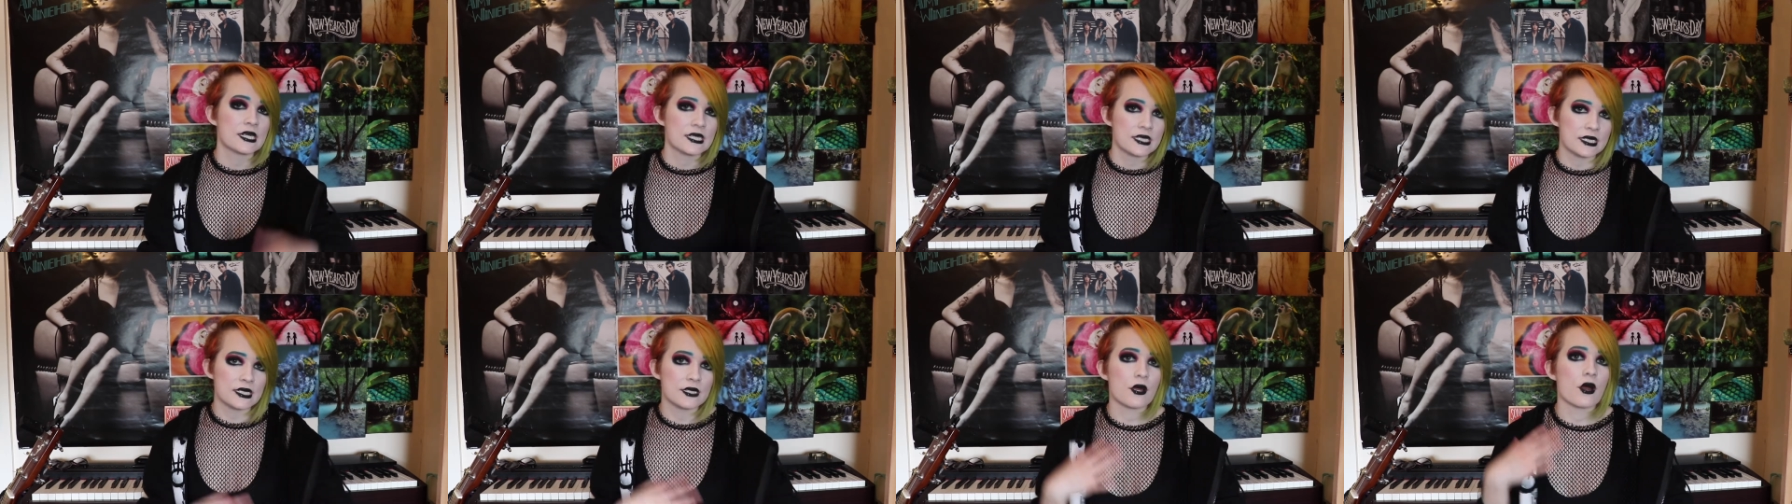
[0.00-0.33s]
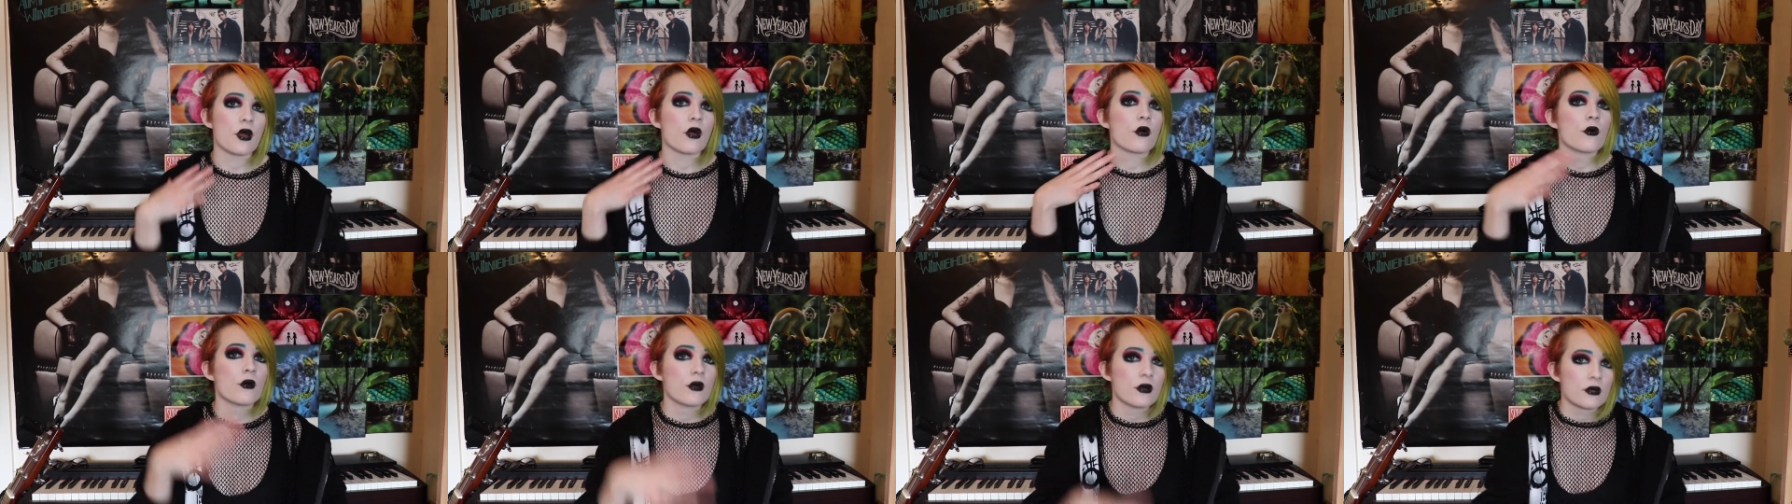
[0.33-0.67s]
you
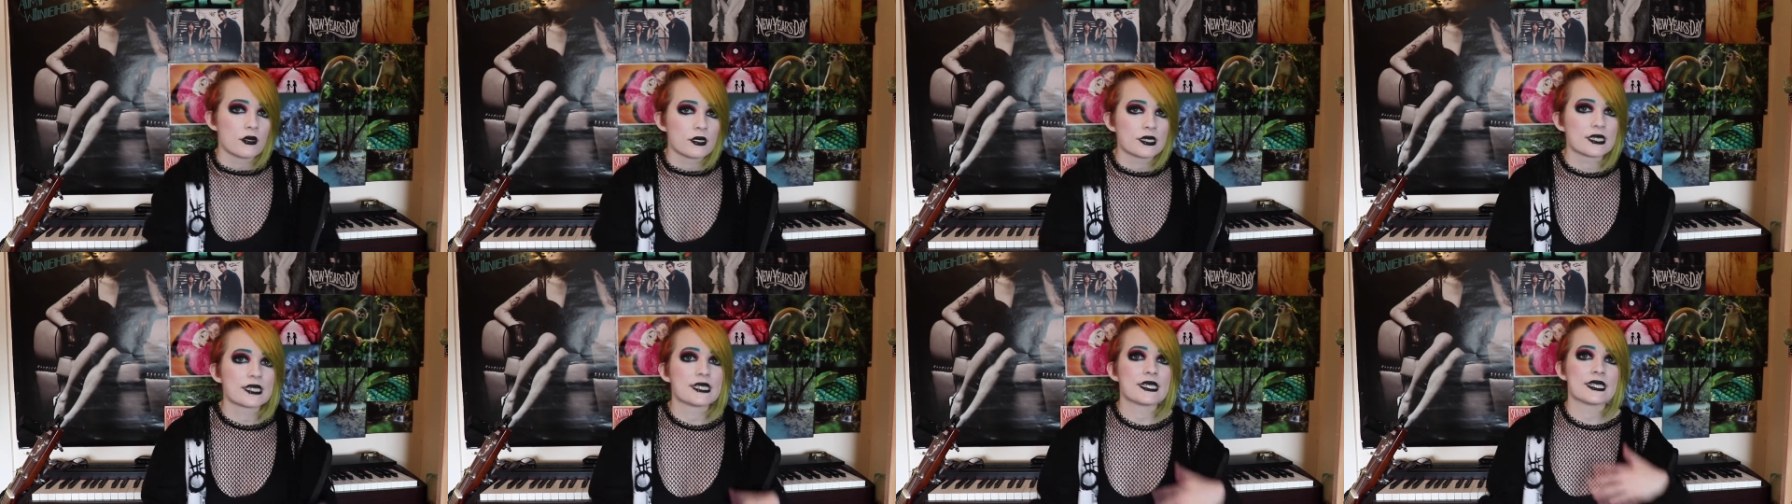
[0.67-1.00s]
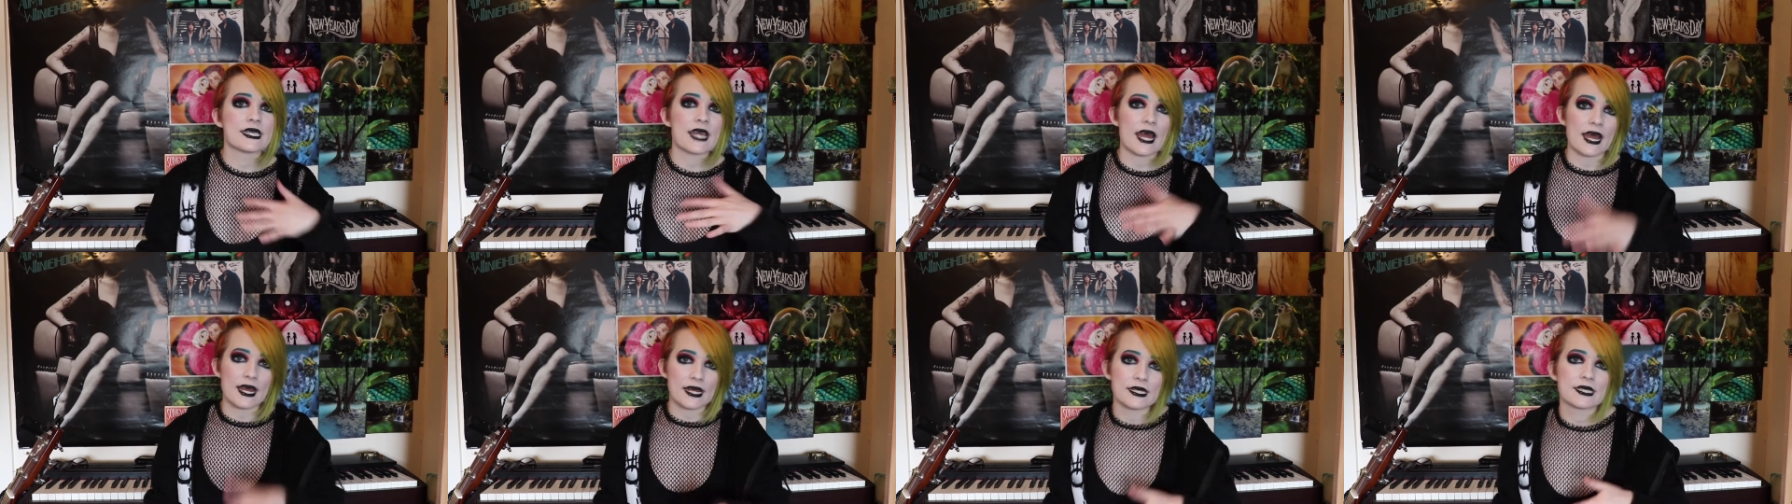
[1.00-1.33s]
know, to
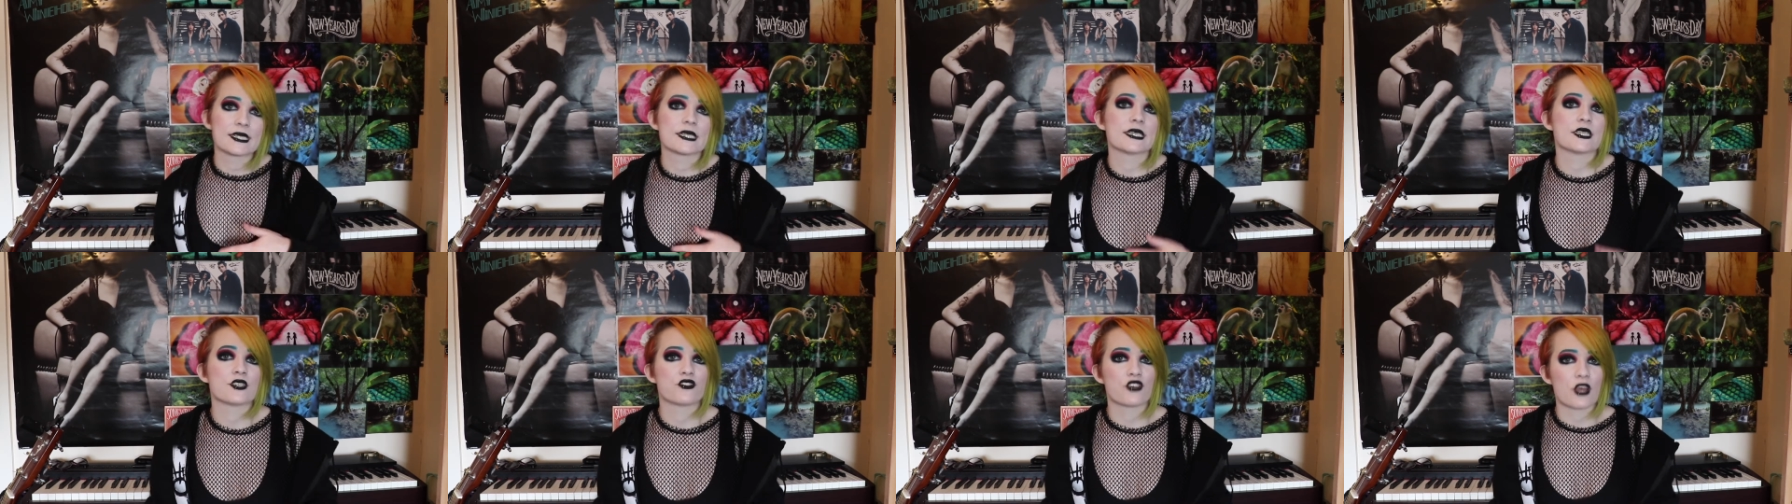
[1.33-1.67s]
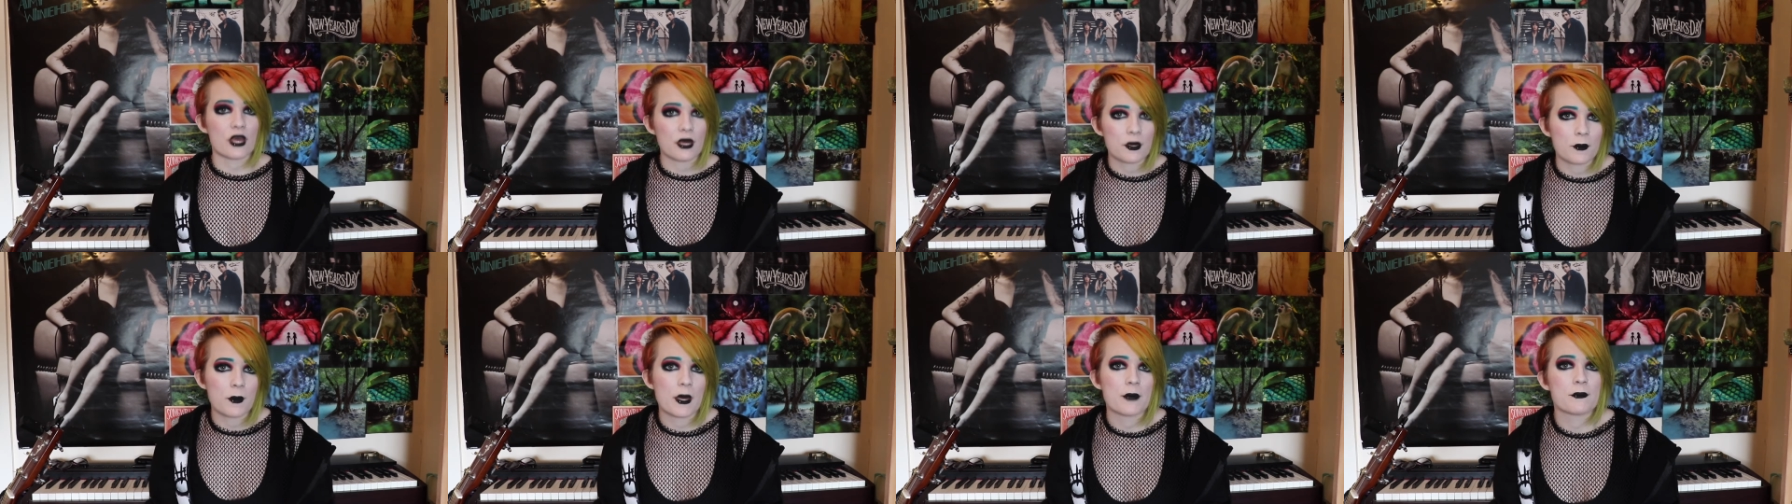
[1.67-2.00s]
get into the
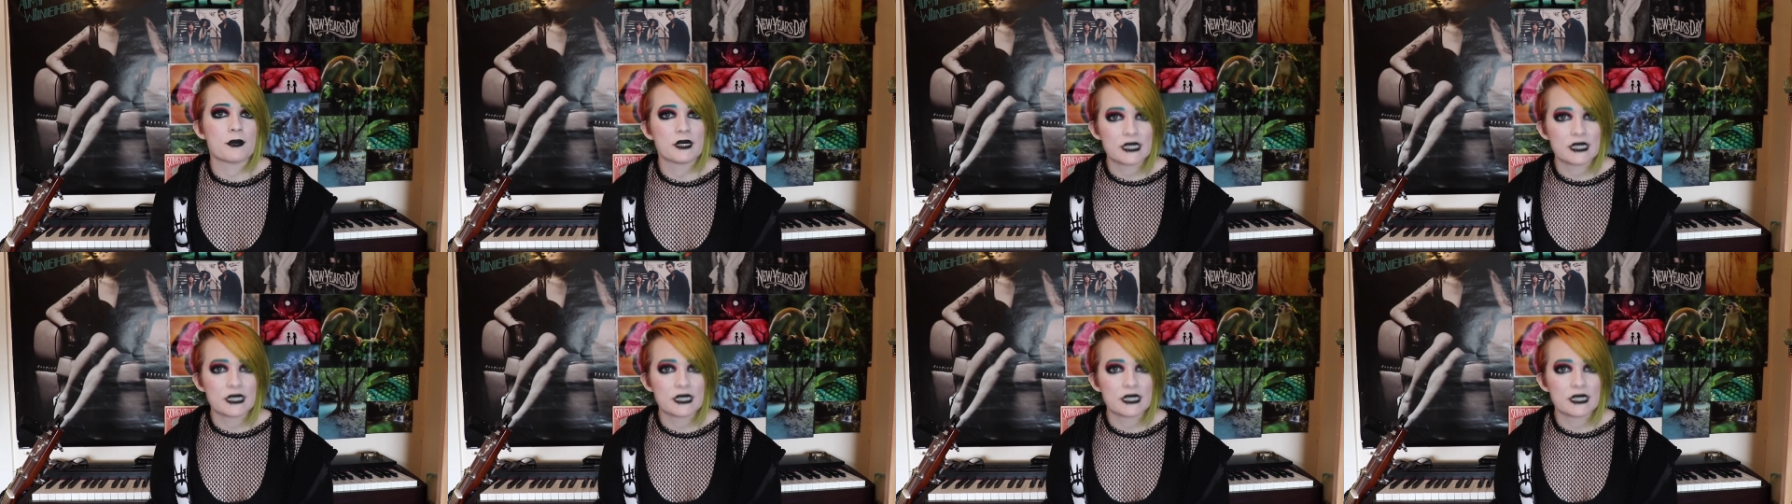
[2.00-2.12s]
checkmate